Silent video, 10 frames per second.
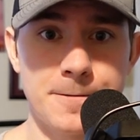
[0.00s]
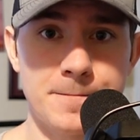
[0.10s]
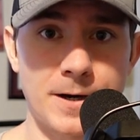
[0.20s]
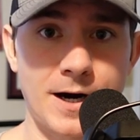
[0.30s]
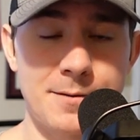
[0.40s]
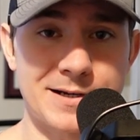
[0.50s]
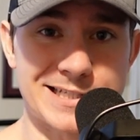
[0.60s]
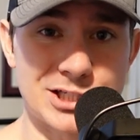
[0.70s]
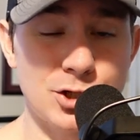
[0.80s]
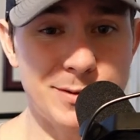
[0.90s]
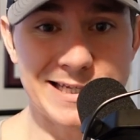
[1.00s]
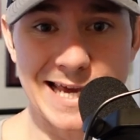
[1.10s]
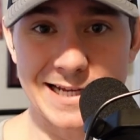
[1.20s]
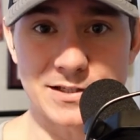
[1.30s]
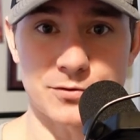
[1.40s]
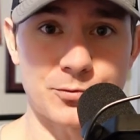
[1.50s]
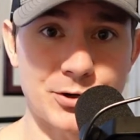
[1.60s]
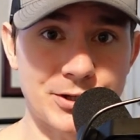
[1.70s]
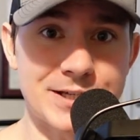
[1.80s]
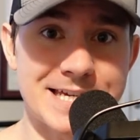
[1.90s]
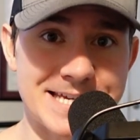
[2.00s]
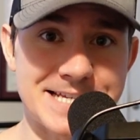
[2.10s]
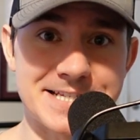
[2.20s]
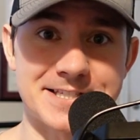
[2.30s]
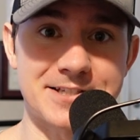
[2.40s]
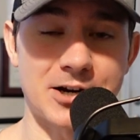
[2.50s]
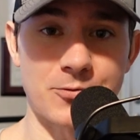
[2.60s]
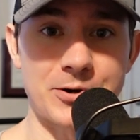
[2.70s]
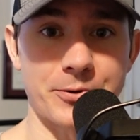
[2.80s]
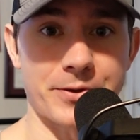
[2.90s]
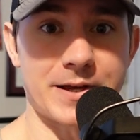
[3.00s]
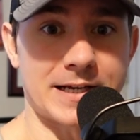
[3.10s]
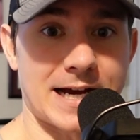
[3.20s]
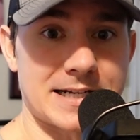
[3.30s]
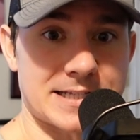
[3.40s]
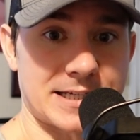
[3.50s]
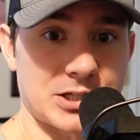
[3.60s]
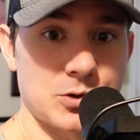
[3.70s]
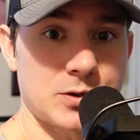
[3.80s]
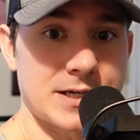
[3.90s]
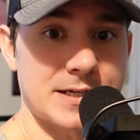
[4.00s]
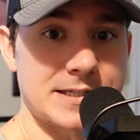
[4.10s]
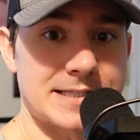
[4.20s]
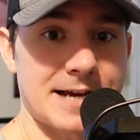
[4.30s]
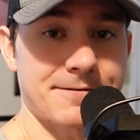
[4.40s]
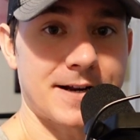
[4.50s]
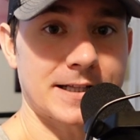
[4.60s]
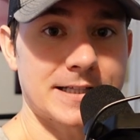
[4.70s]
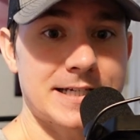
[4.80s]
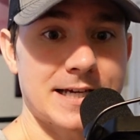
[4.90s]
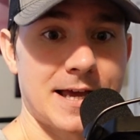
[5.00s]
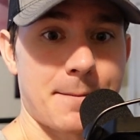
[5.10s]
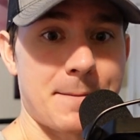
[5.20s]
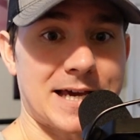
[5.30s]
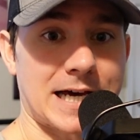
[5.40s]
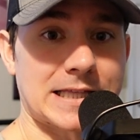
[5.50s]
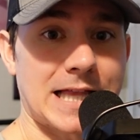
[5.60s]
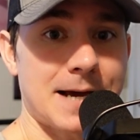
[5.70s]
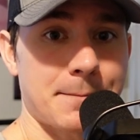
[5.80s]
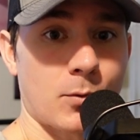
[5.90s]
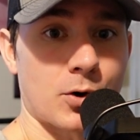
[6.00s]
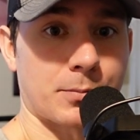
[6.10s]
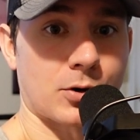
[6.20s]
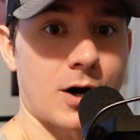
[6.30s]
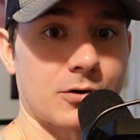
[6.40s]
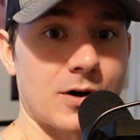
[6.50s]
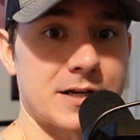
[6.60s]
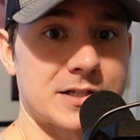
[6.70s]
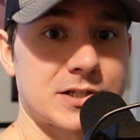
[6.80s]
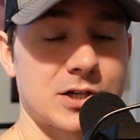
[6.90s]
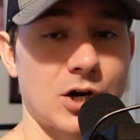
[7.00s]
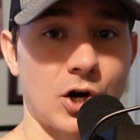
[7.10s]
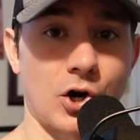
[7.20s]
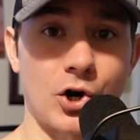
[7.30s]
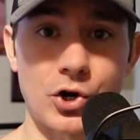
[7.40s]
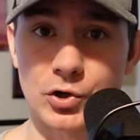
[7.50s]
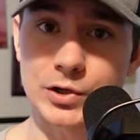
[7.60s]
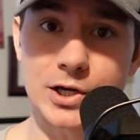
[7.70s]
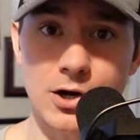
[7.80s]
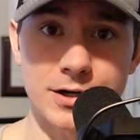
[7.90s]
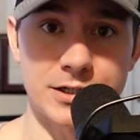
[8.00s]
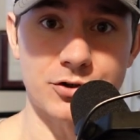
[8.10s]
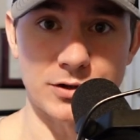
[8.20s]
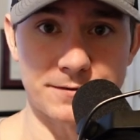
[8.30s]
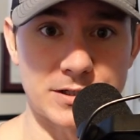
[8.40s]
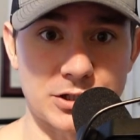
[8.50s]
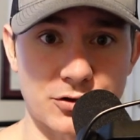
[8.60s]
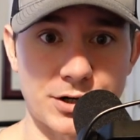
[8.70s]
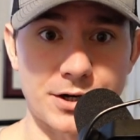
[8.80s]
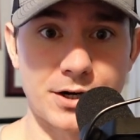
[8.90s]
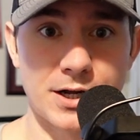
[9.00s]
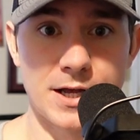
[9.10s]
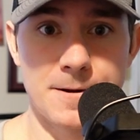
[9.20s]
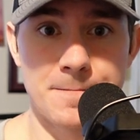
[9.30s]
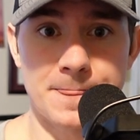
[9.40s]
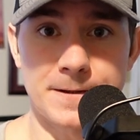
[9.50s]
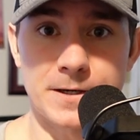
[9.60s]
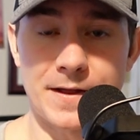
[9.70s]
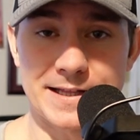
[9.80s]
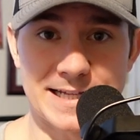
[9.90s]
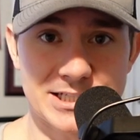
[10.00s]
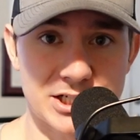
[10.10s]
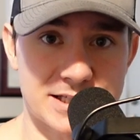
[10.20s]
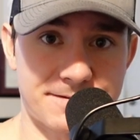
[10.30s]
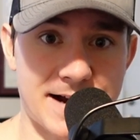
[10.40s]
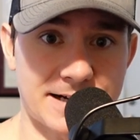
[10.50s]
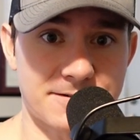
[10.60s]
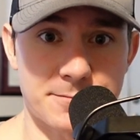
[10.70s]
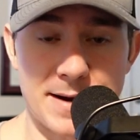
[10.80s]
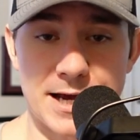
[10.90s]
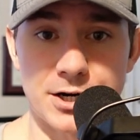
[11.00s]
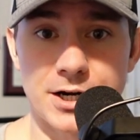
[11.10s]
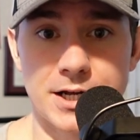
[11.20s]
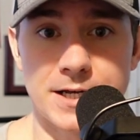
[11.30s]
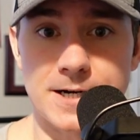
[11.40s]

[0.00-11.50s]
All right, because newbie gains really is a real thing, guys. Like you can definitely make a lot more progress early on in your lifting career you know that that's just the fact of the matter.